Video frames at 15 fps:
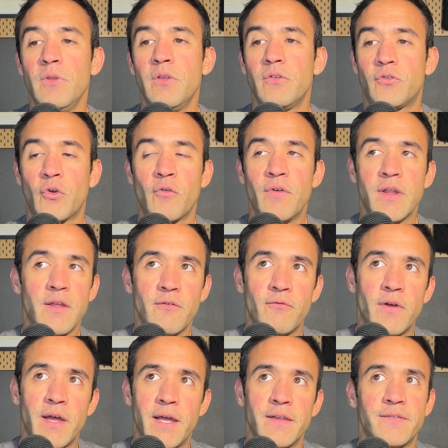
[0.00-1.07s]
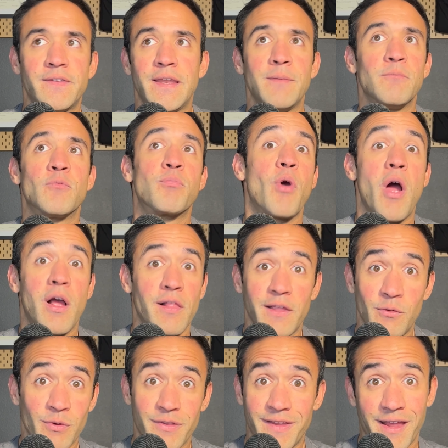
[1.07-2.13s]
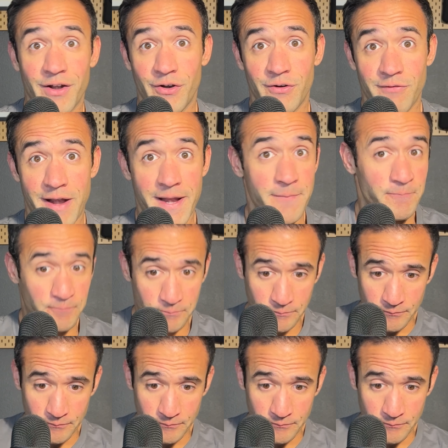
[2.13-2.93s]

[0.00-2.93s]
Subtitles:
serving of steamed broccoli with dinner, right?